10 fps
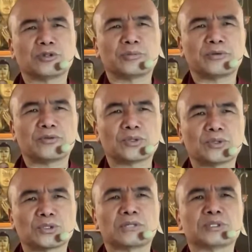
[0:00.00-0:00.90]
for the benefit
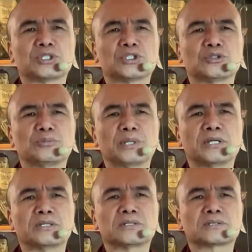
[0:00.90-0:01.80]
of demonstration
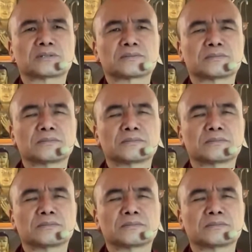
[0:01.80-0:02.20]
beings.